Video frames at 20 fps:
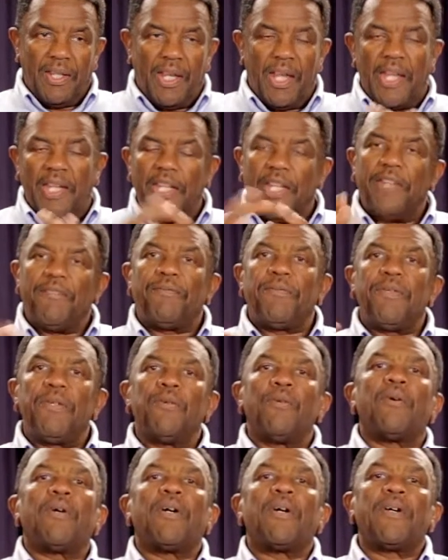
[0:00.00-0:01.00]
And if
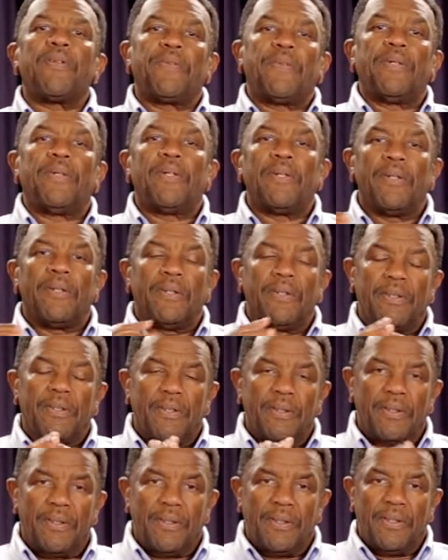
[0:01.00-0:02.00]
you are there,
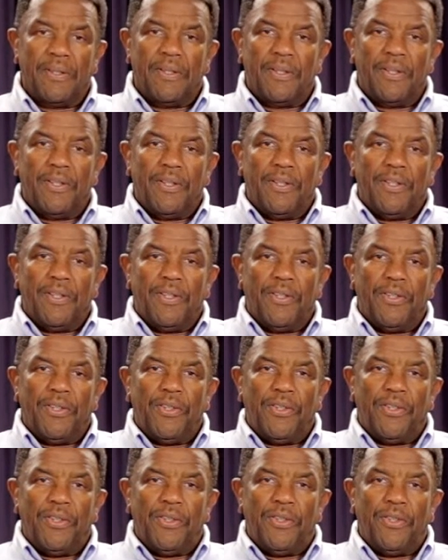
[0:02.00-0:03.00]

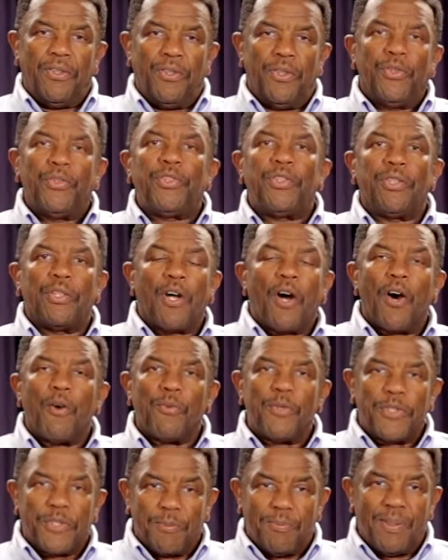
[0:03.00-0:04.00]
you should
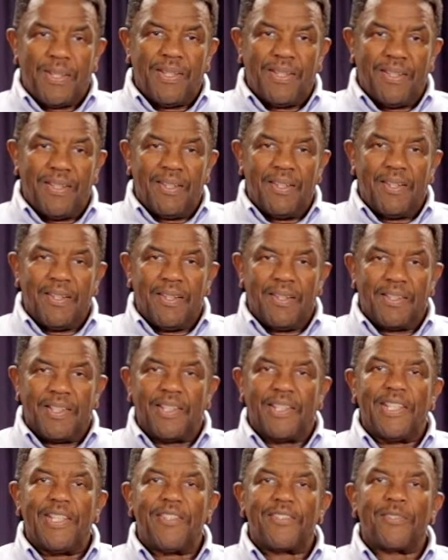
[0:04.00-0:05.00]
always be the
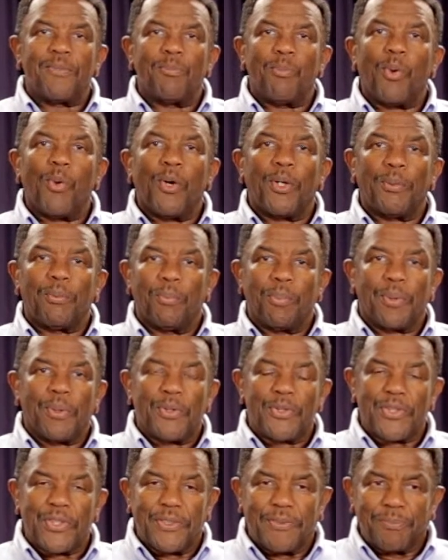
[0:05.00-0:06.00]
least important
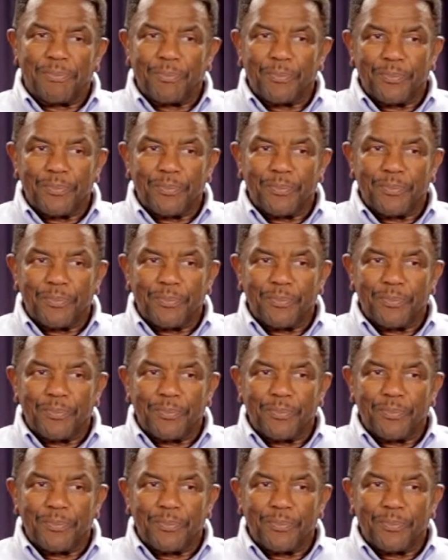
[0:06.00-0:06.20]
person.